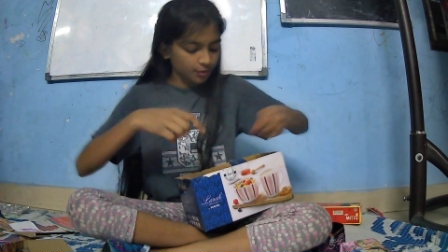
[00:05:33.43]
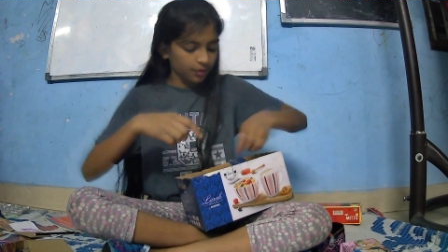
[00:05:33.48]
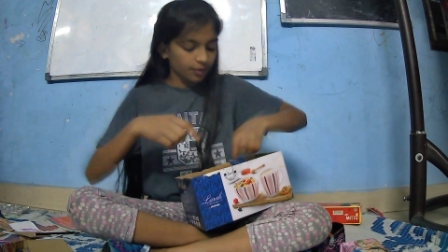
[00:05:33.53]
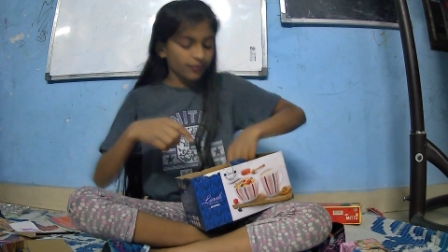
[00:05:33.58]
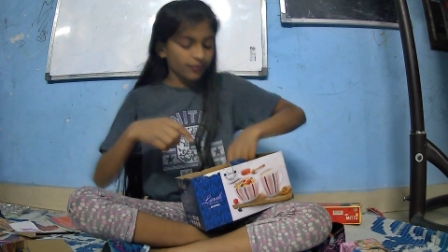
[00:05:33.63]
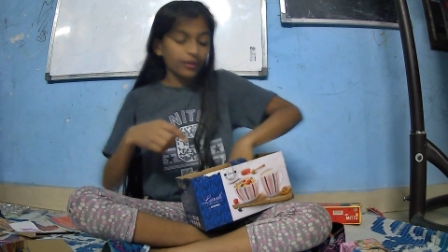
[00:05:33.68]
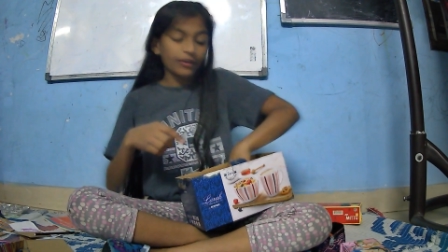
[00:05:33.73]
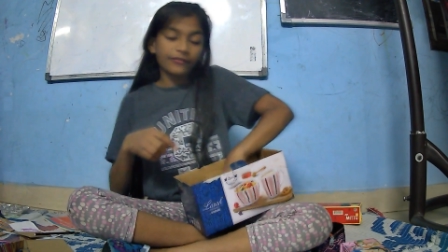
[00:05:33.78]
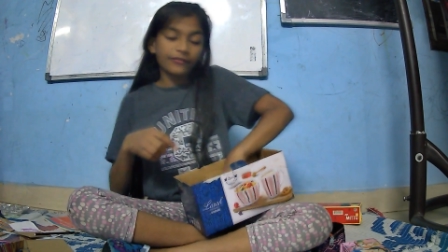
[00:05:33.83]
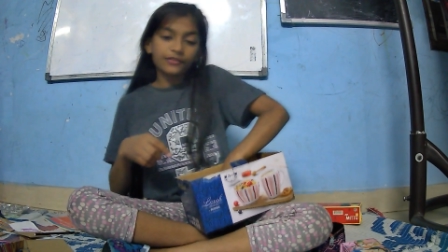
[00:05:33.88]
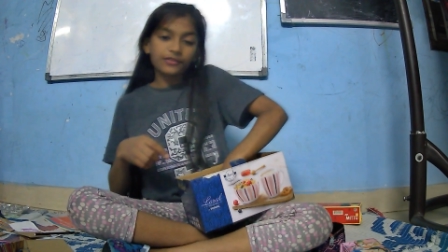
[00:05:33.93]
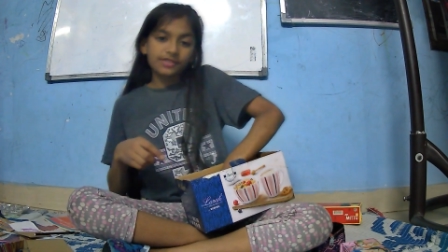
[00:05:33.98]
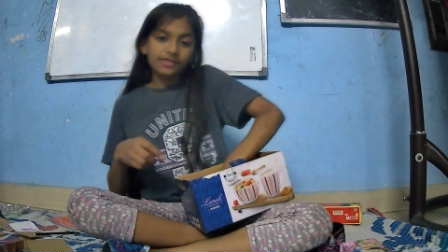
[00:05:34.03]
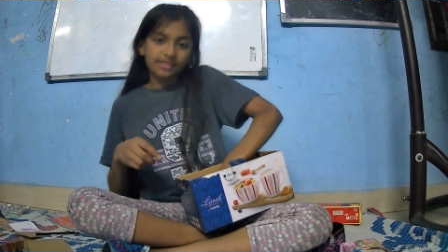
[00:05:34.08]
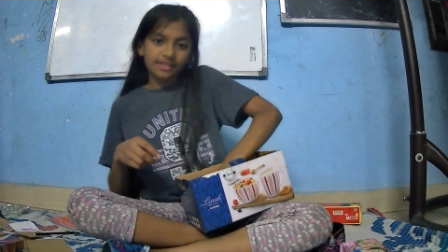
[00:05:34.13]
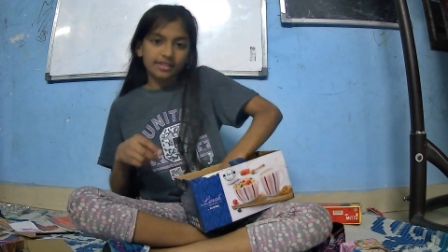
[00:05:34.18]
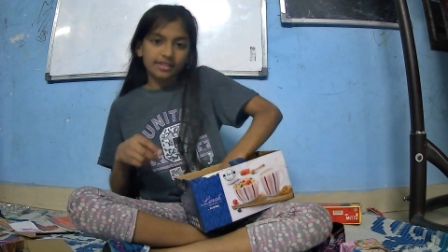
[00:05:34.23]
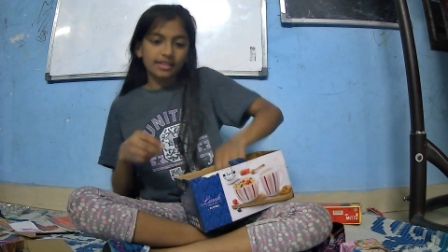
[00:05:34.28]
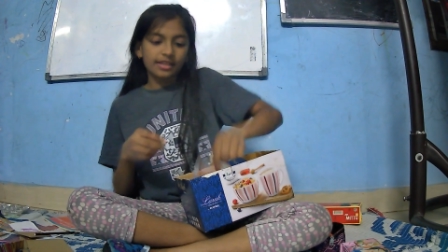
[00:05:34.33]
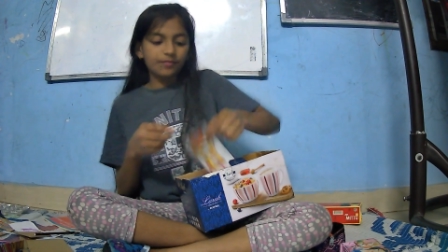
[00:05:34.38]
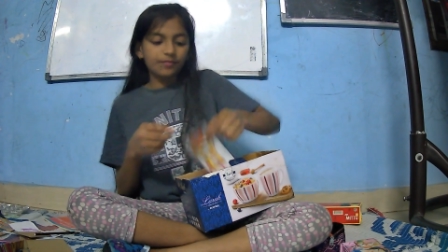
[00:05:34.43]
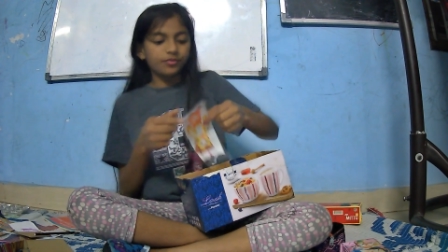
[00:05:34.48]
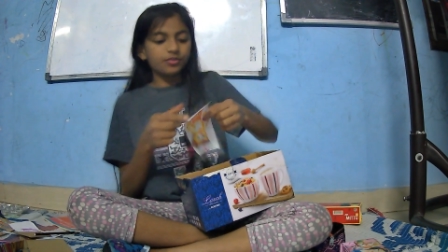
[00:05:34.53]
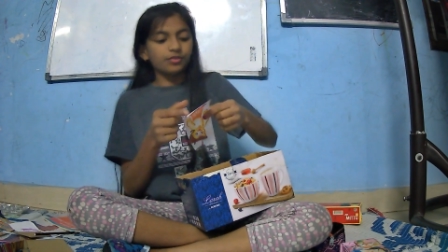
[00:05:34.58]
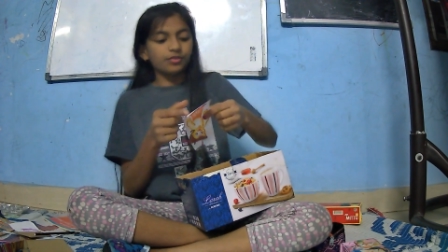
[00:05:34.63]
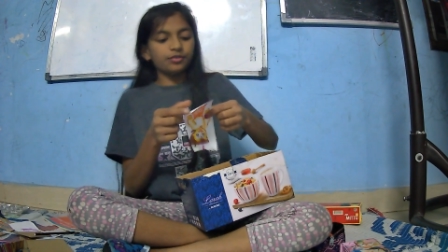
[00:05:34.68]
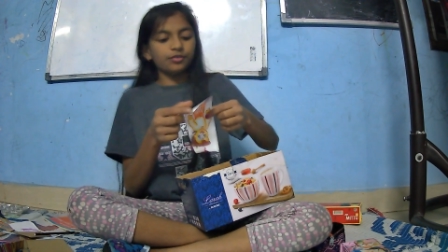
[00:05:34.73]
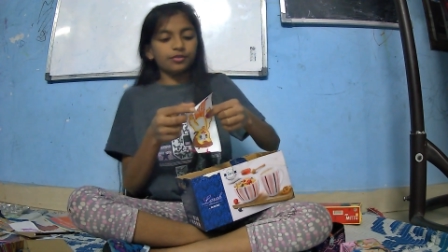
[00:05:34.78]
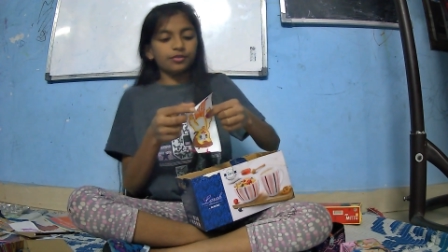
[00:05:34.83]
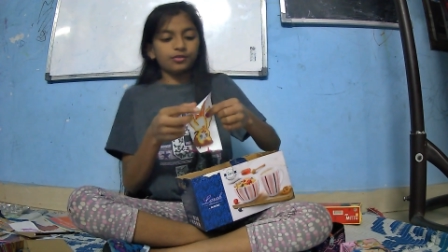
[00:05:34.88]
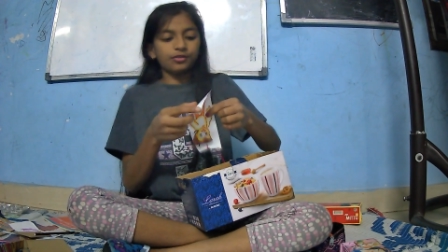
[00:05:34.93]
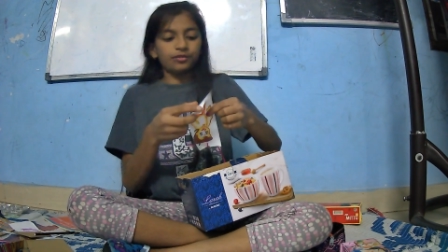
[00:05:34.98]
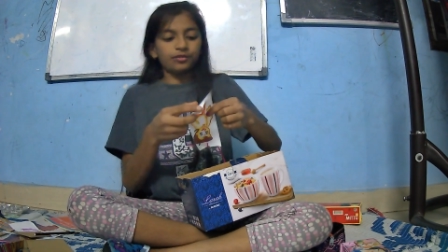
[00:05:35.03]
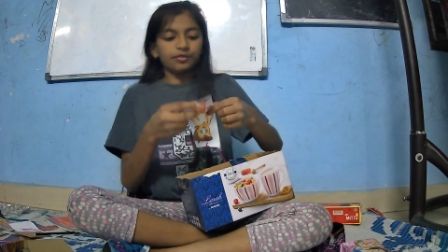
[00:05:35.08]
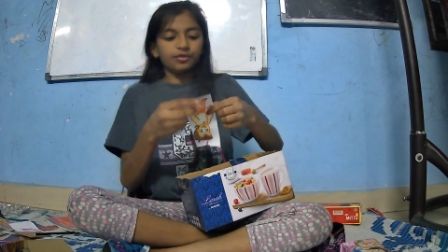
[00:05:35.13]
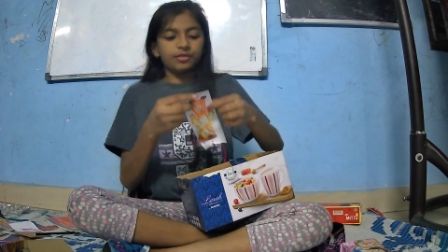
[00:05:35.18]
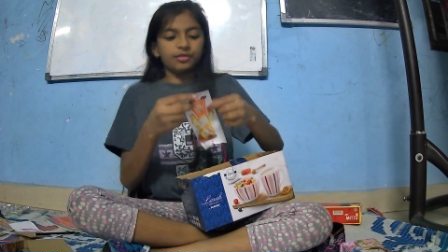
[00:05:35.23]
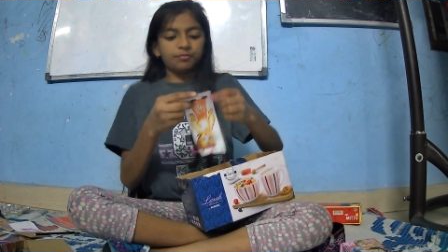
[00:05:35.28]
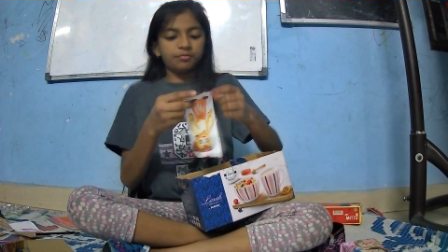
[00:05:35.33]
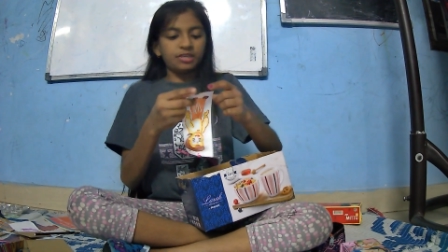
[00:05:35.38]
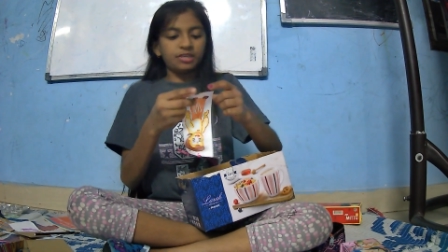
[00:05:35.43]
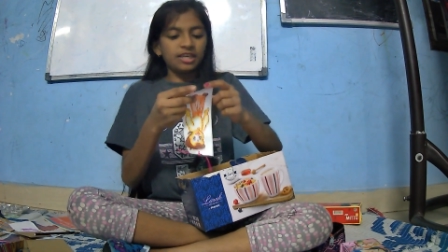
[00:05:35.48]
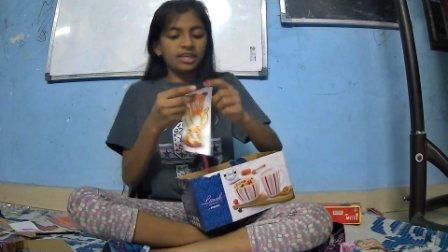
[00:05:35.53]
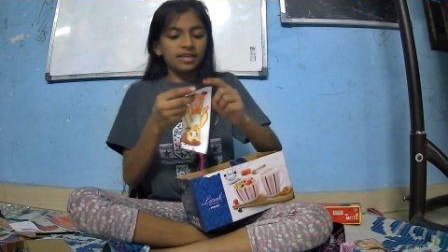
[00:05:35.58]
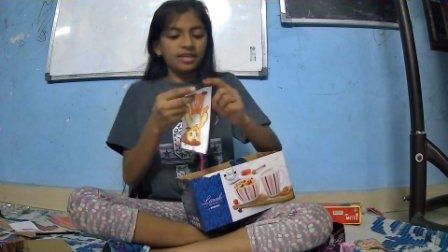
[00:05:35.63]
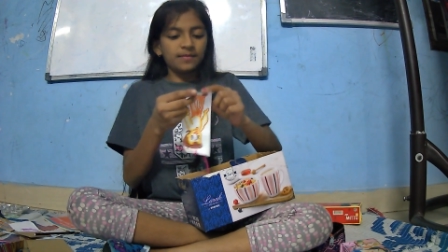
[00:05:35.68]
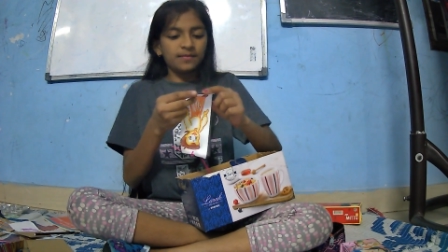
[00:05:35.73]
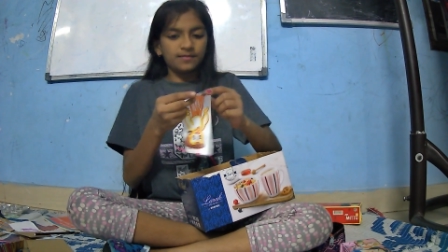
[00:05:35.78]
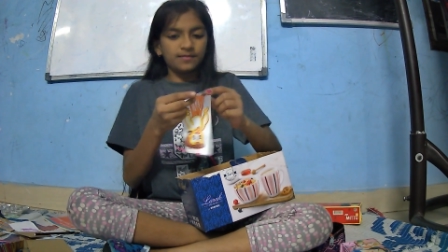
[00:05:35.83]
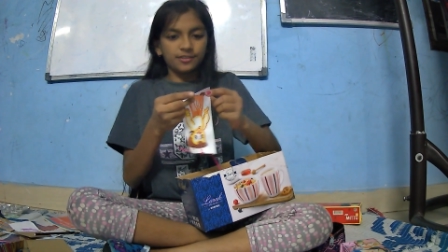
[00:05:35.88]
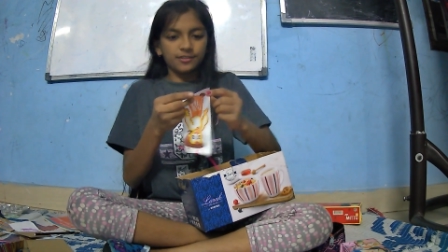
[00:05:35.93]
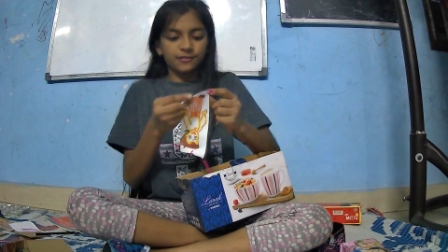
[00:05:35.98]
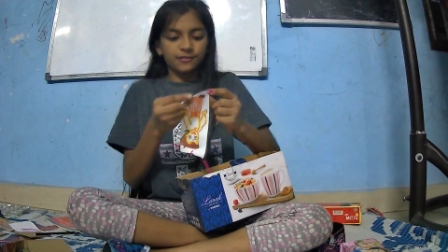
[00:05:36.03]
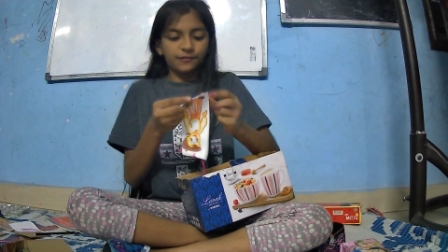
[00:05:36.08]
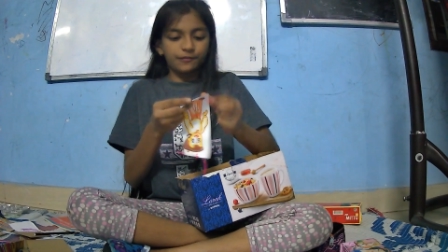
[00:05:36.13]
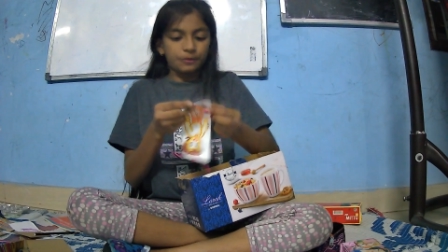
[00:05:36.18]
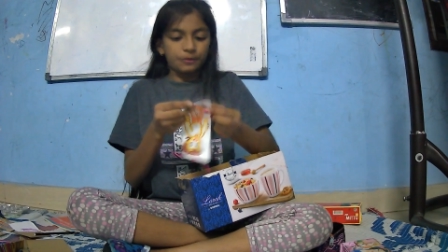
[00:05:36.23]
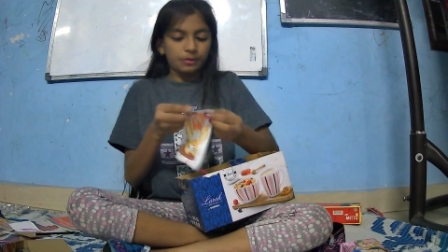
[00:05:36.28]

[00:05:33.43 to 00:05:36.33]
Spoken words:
We have to stick them to the pins of